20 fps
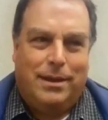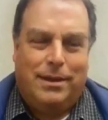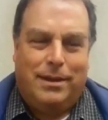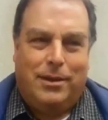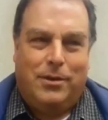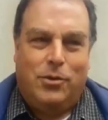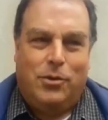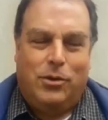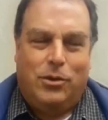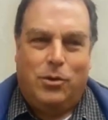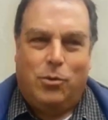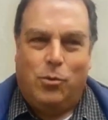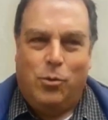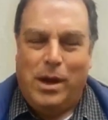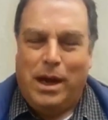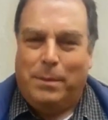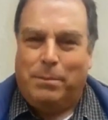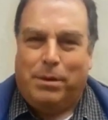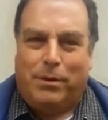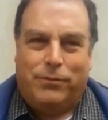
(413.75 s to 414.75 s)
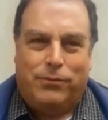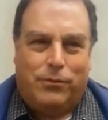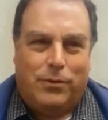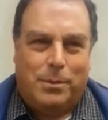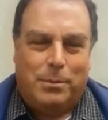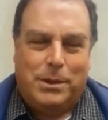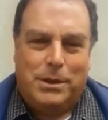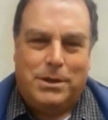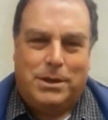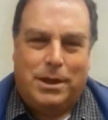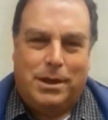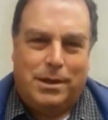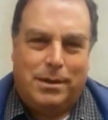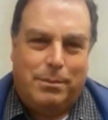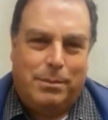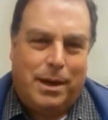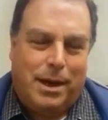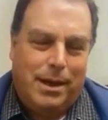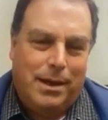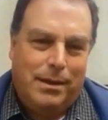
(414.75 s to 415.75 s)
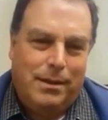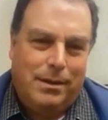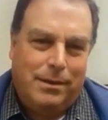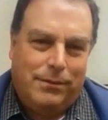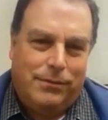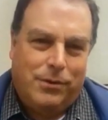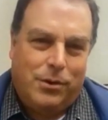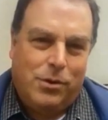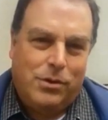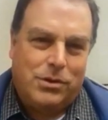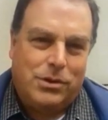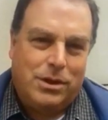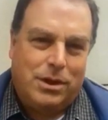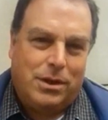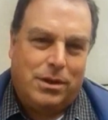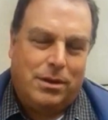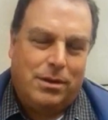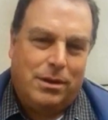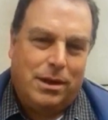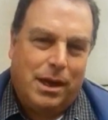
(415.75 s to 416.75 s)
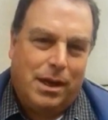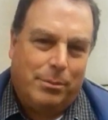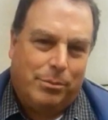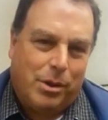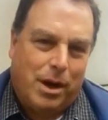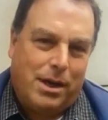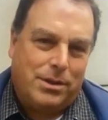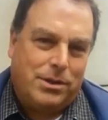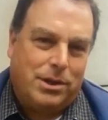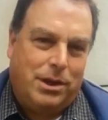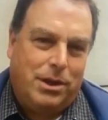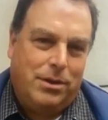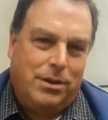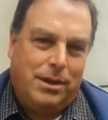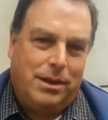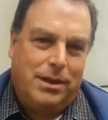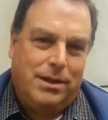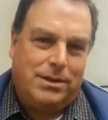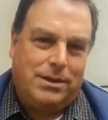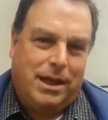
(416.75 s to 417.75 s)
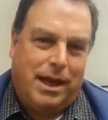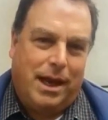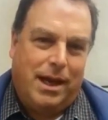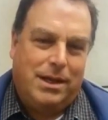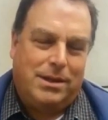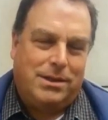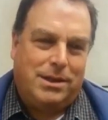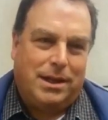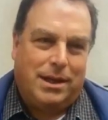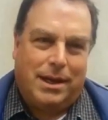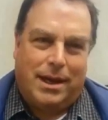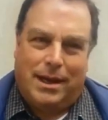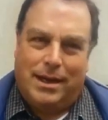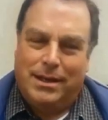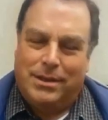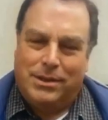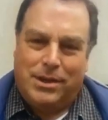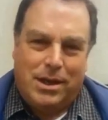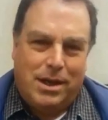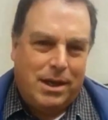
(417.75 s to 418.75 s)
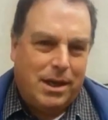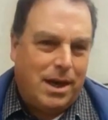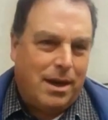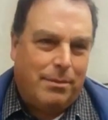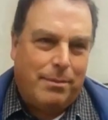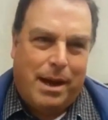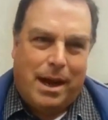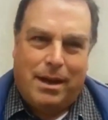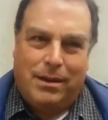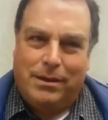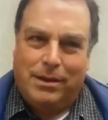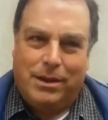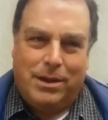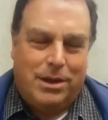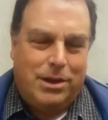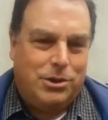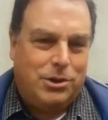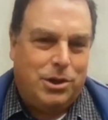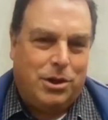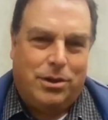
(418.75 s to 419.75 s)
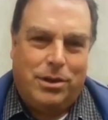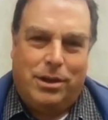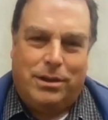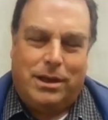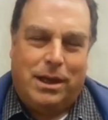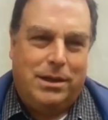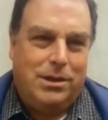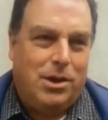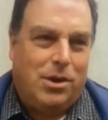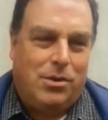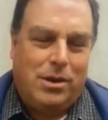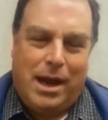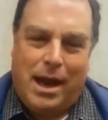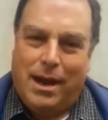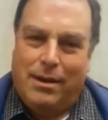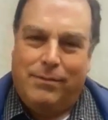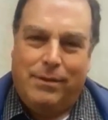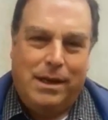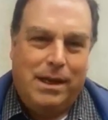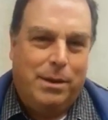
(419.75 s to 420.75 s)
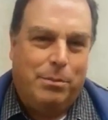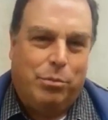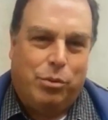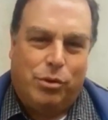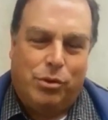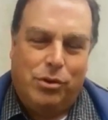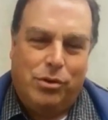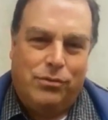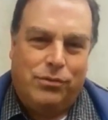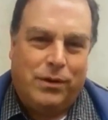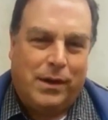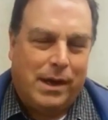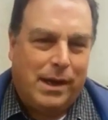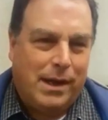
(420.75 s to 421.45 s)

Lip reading: the weak performance here by the folks that are prosecuting this case, it's going to come out, and they're going to show that they don't have any proof.